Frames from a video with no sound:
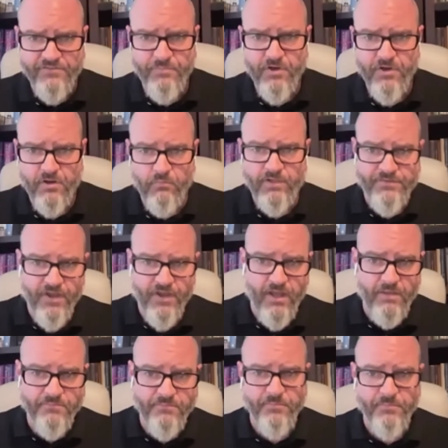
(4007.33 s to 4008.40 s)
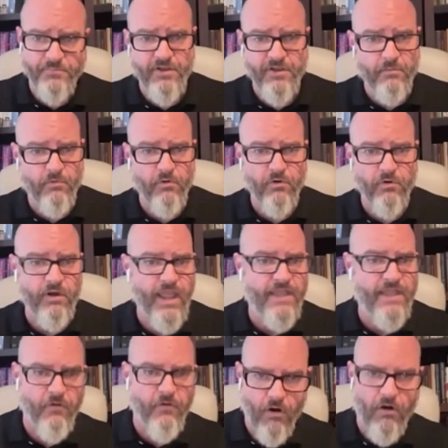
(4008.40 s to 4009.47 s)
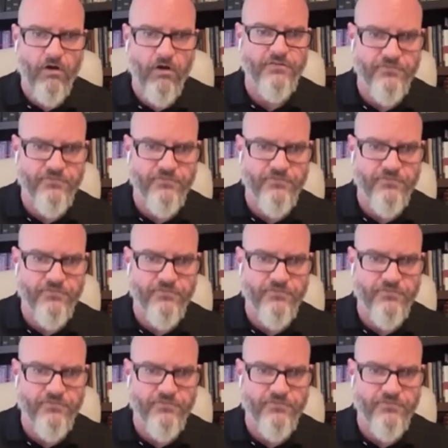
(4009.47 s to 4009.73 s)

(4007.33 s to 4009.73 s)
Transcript: and his book when time shall be no more and there